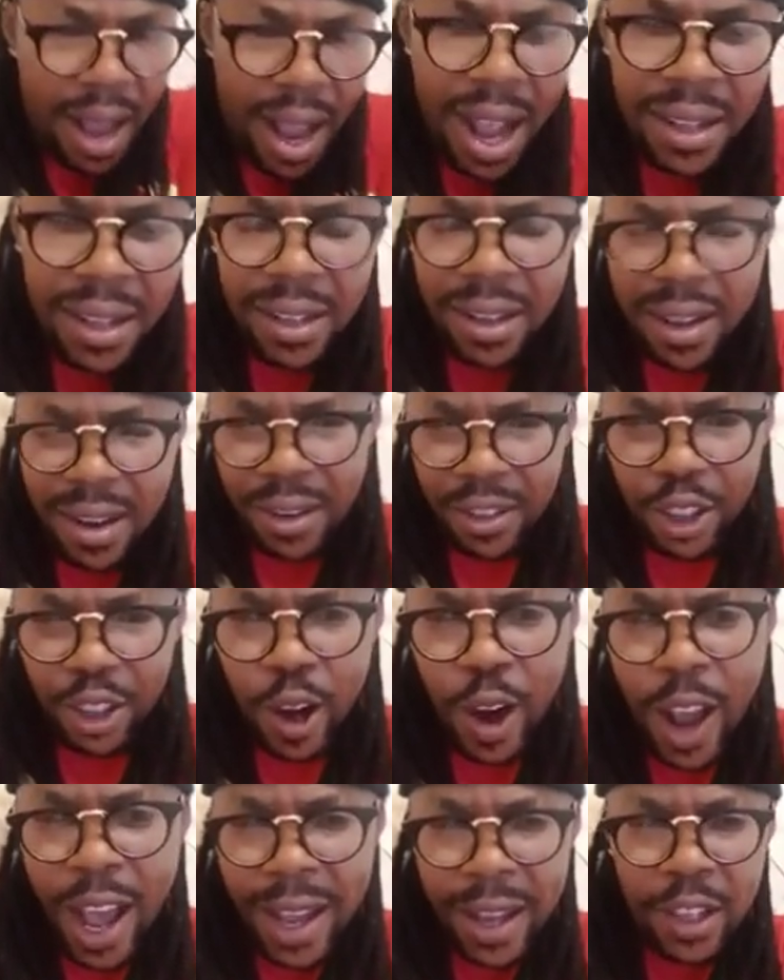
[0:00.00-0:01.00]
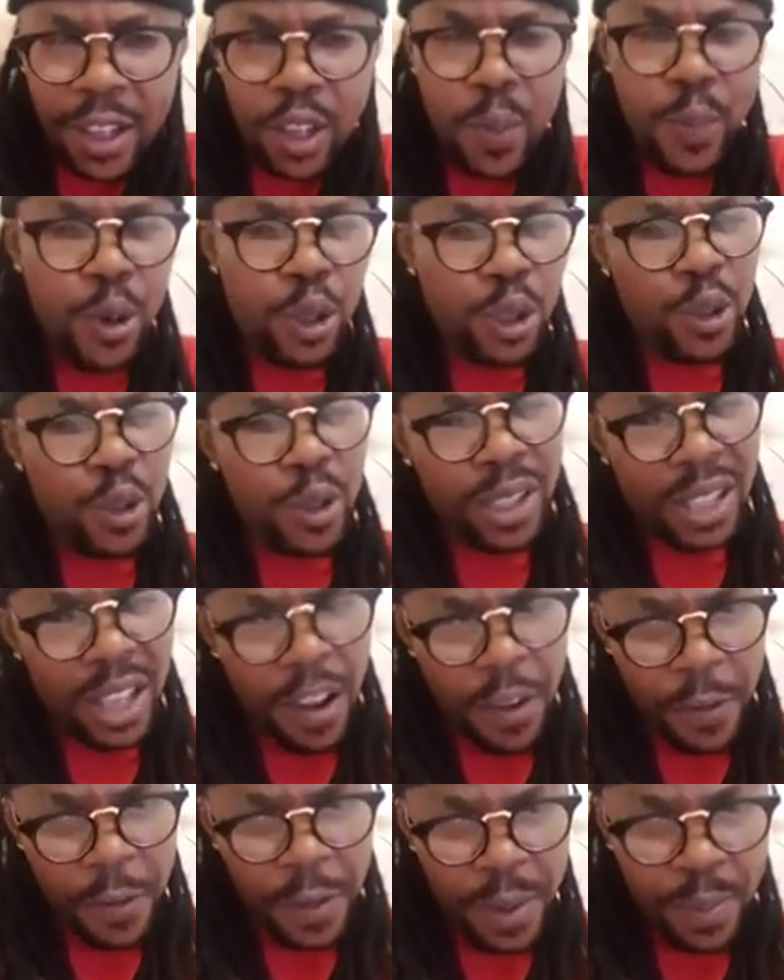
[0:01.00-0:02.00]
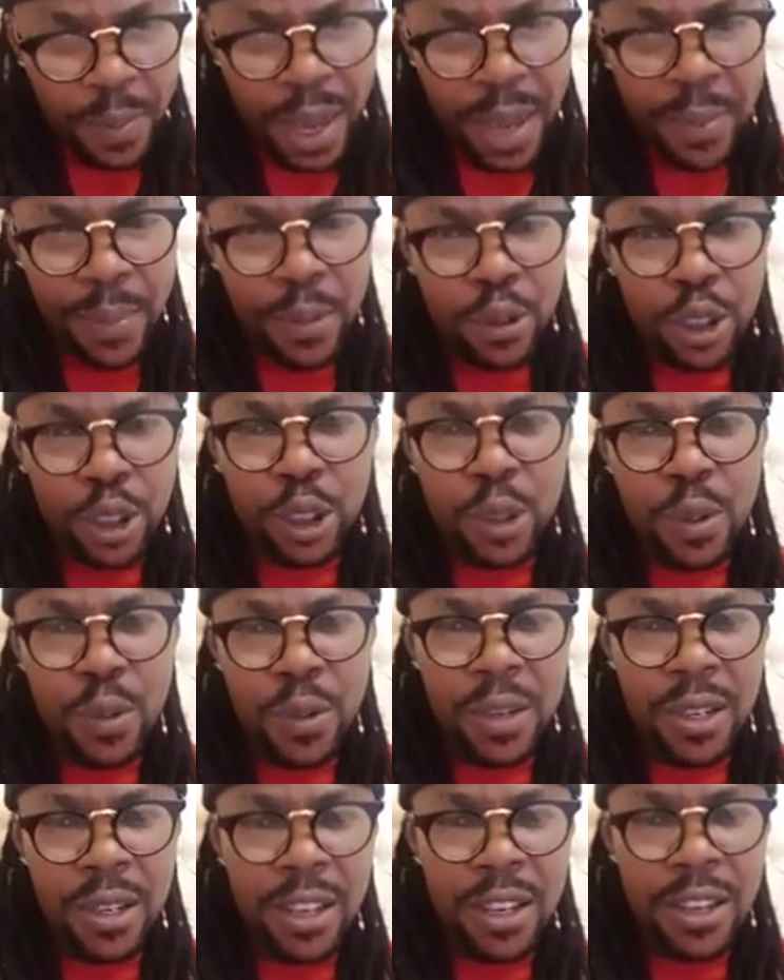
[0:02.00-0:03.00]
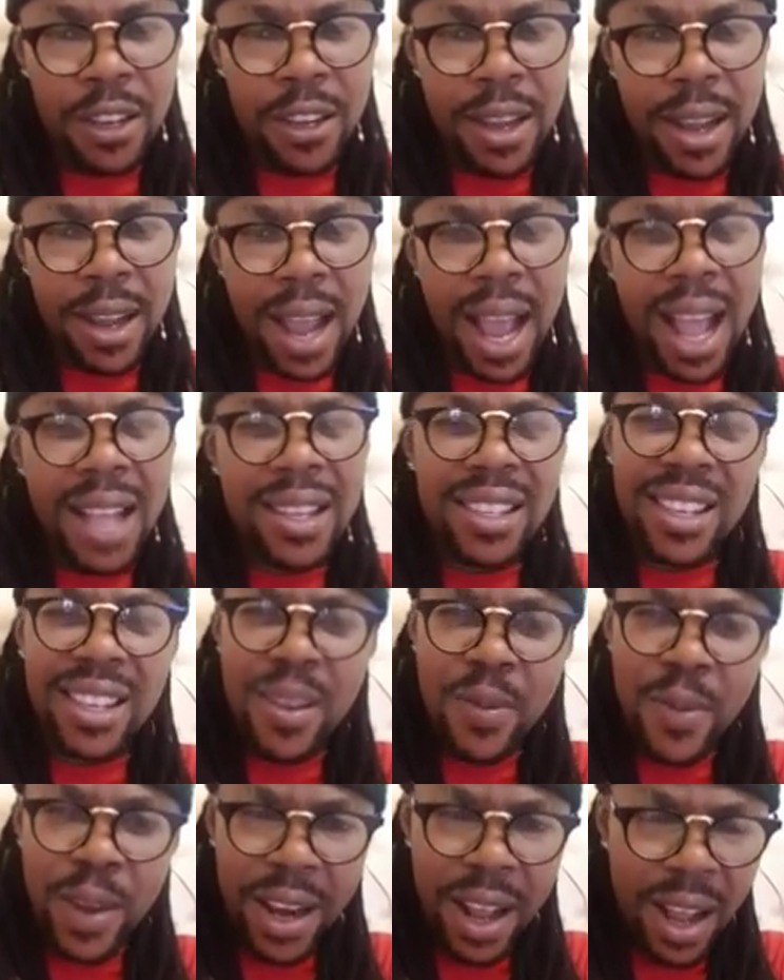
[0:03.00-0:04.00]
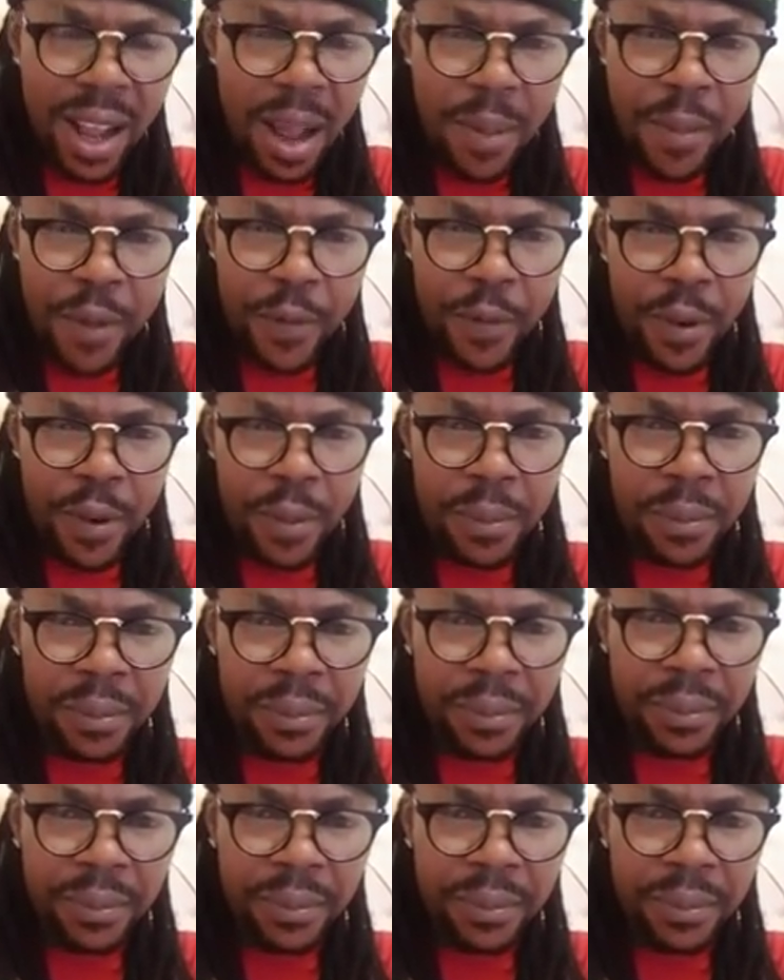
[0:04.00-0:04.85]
and try to put yourself in people's shoes and see where they're coming from.